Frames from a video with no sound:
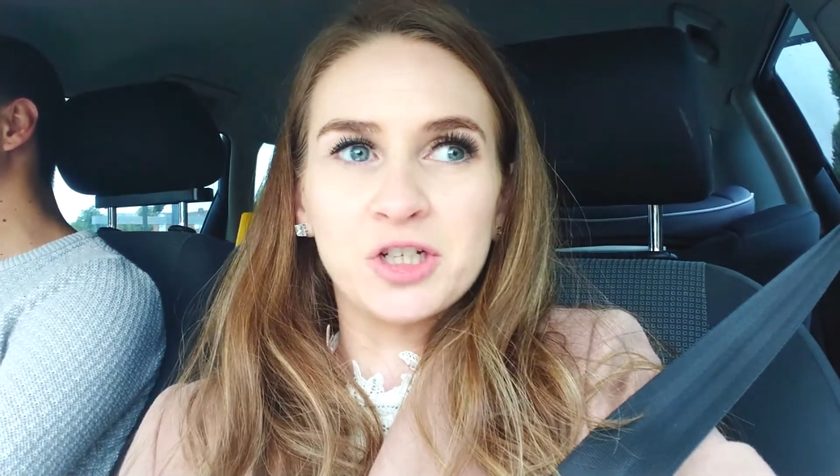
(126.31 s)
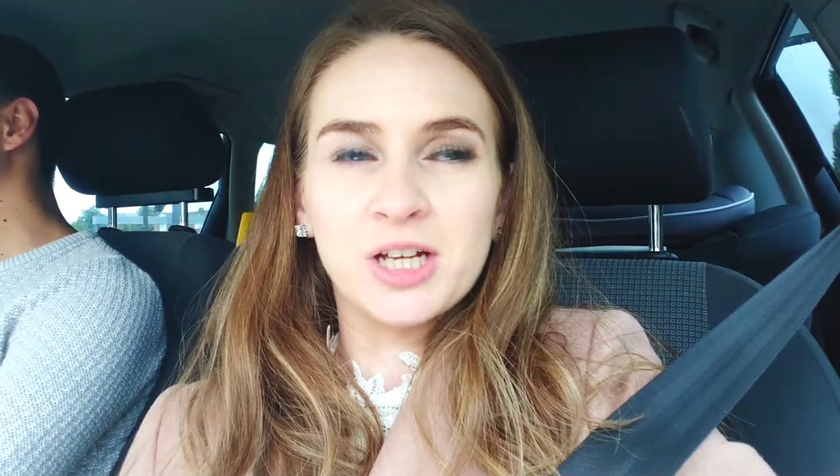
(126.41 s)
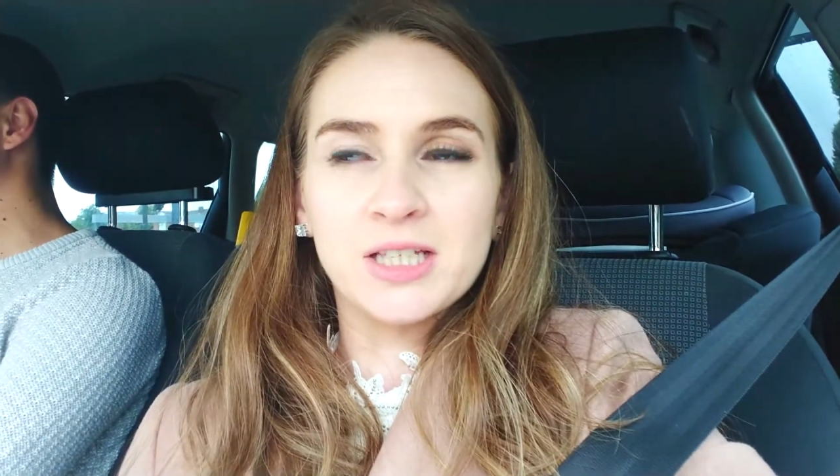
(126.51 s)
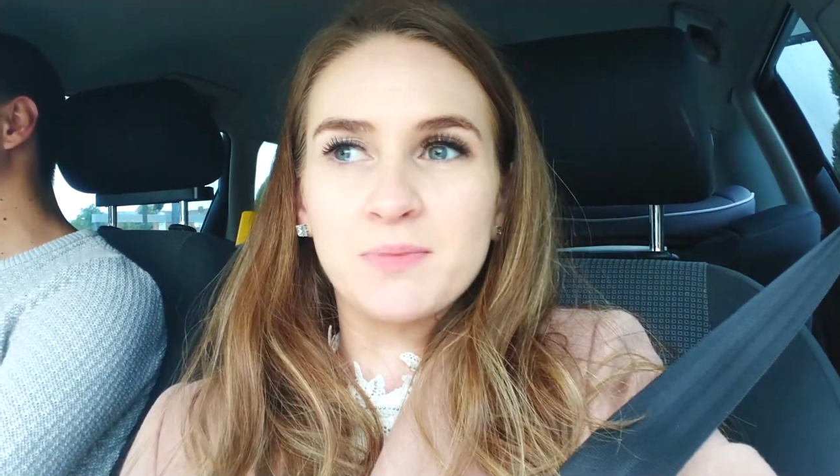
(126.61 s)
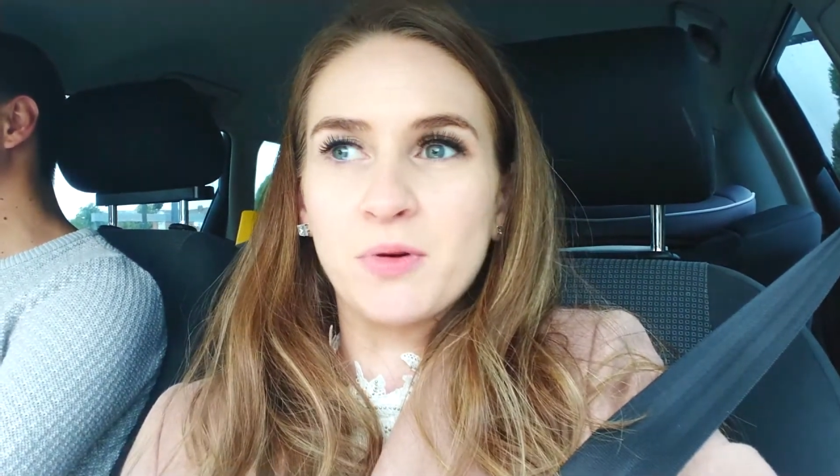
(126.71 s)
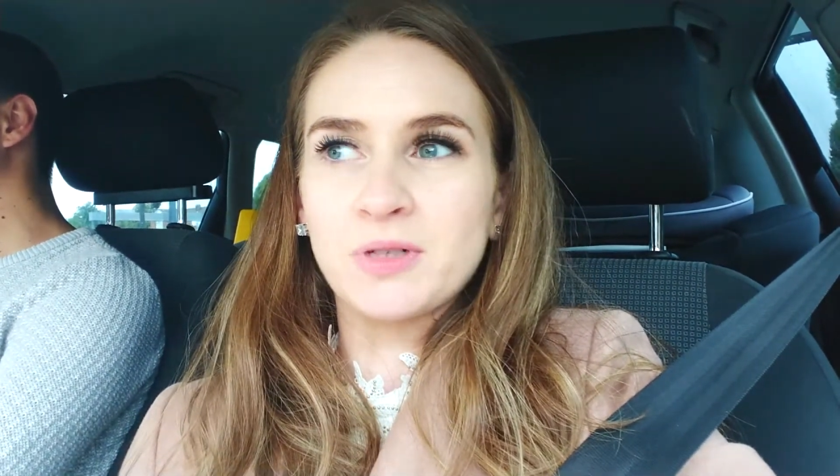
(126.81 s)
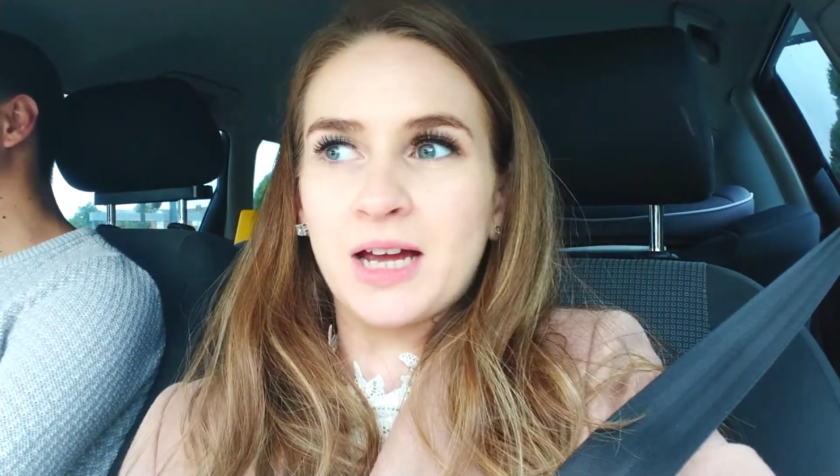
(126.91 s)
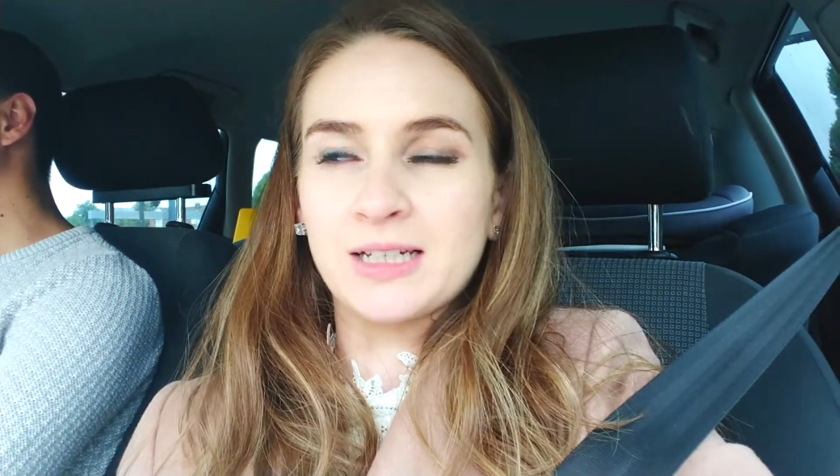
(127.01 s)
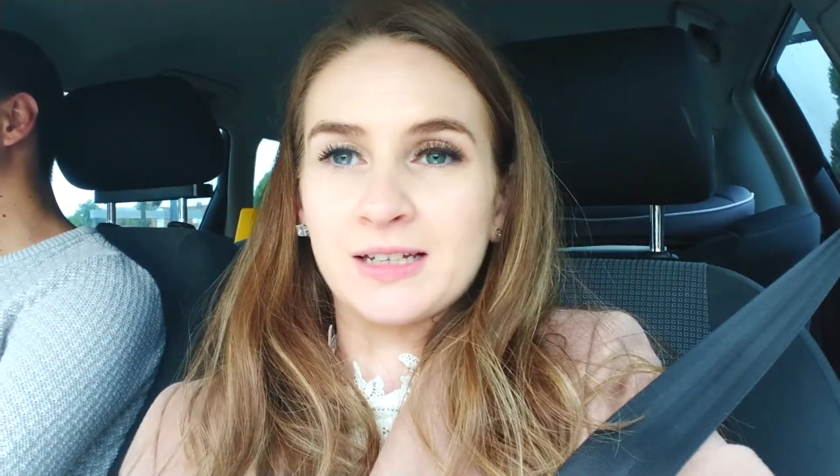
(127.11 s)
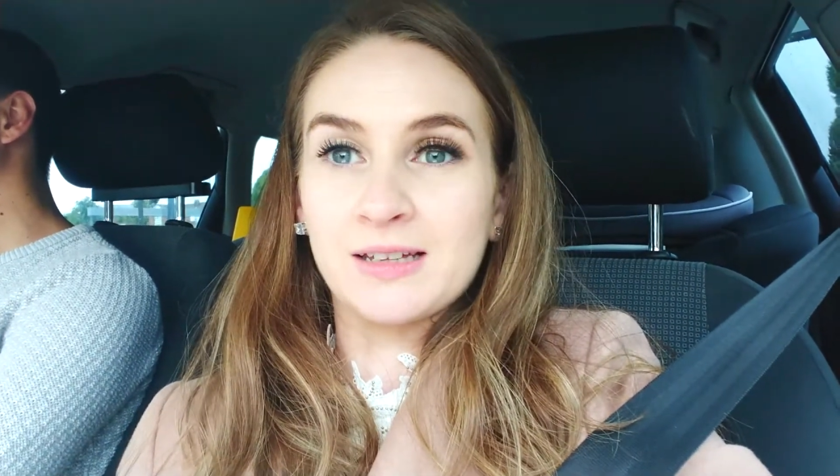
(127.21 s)
She had smoked
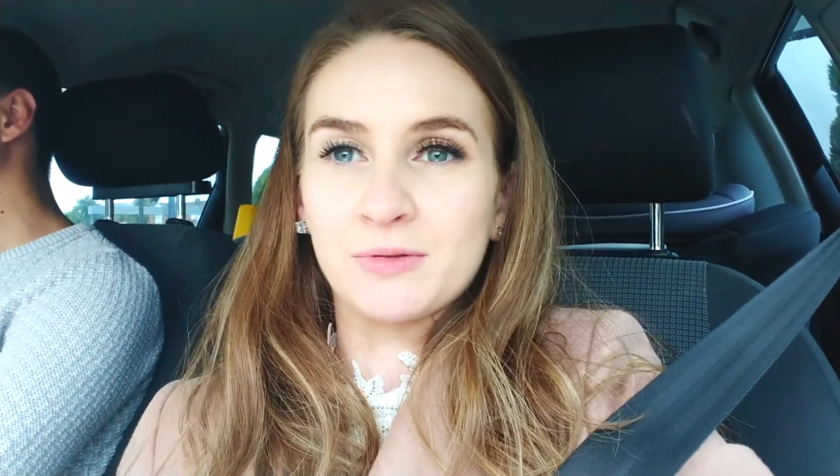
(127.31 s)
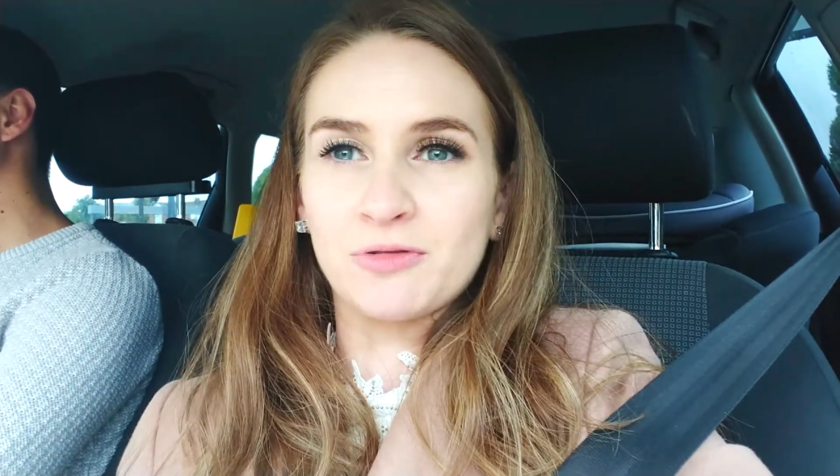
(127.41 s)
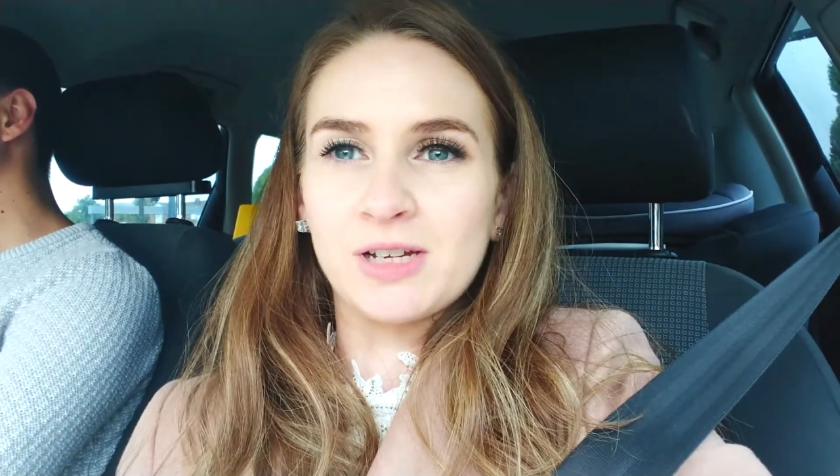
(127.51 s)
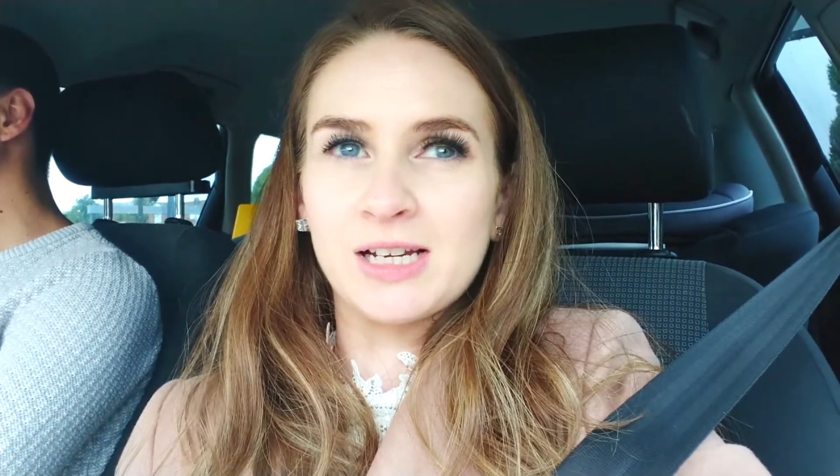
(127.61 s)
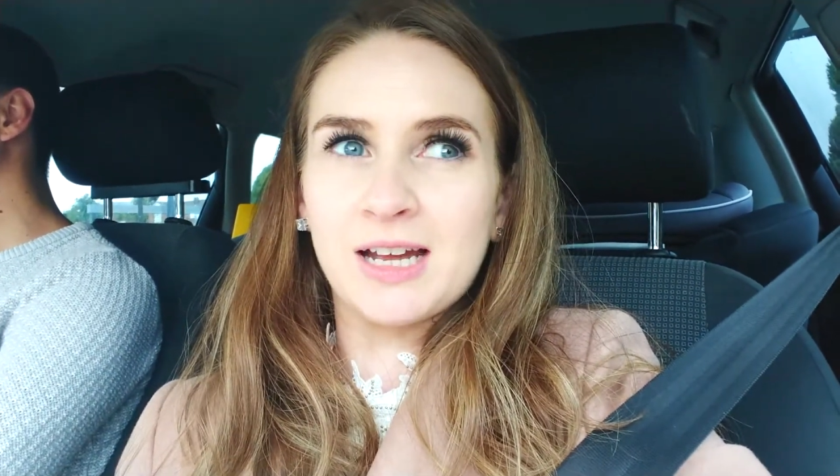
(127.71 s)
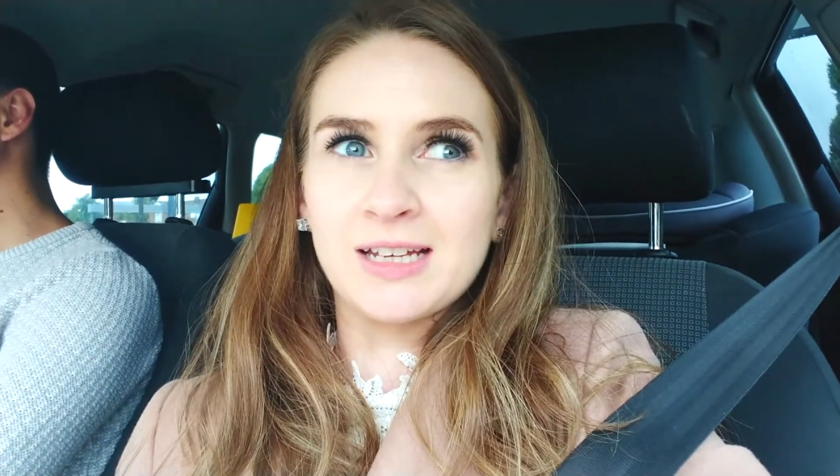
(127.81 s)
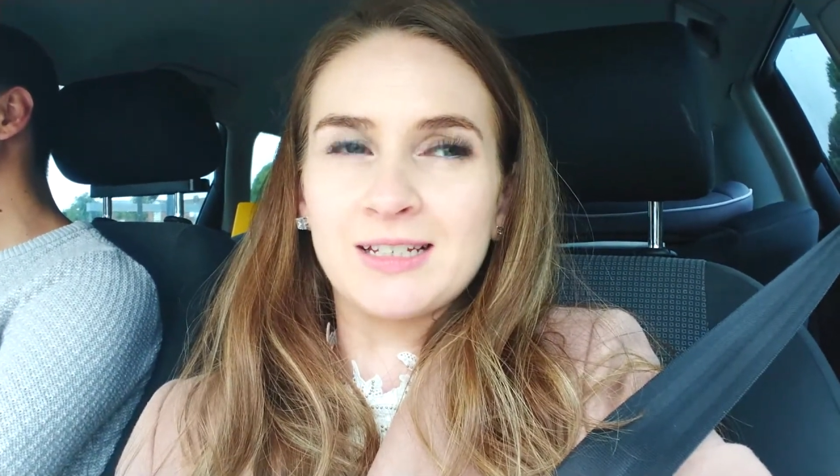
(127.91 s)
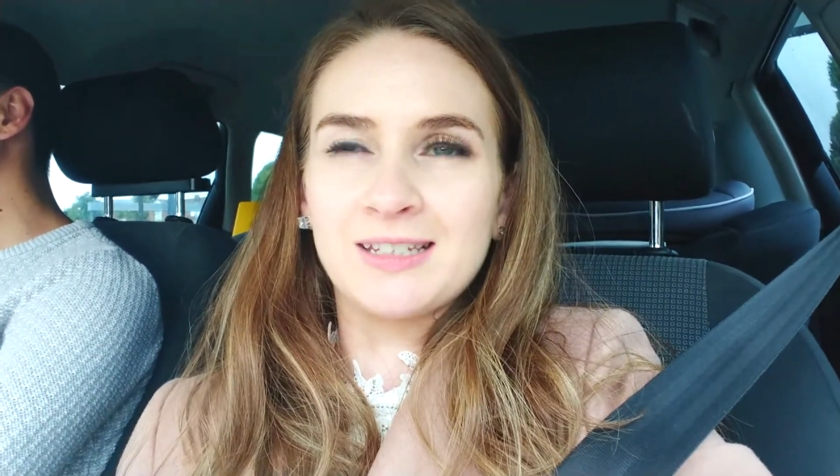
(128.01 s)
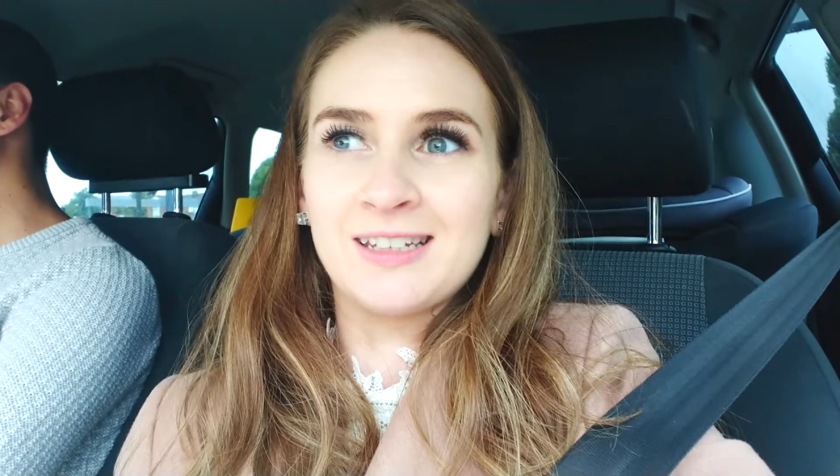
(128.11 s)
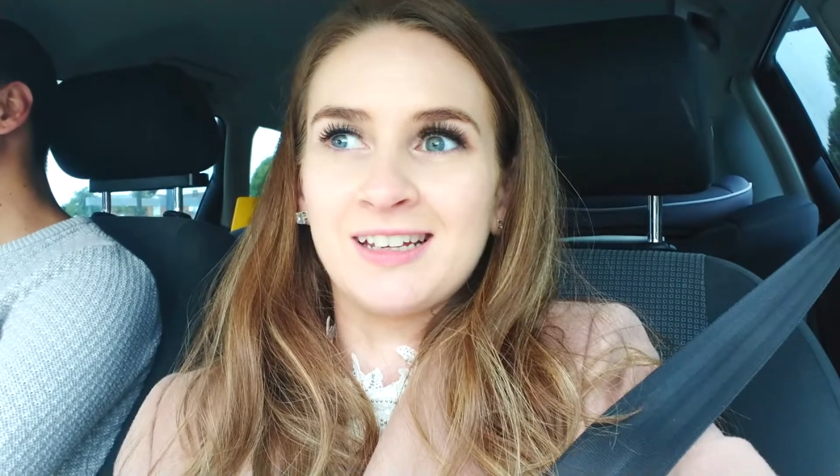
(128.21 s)
haddock, that was really
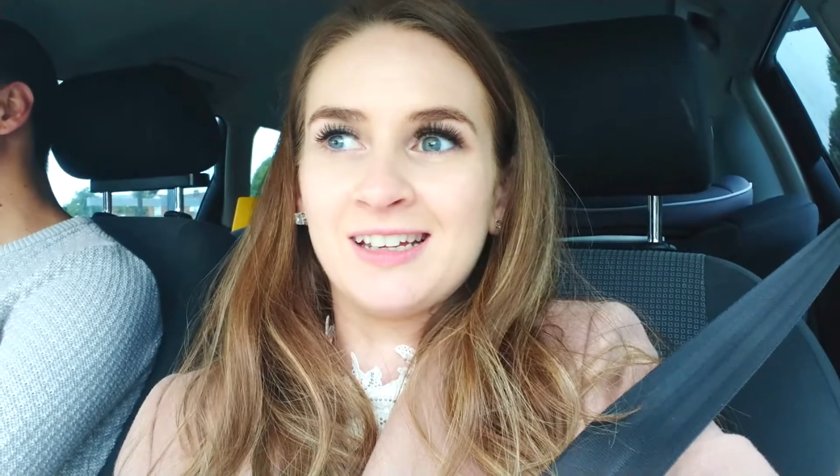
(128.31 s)
nice.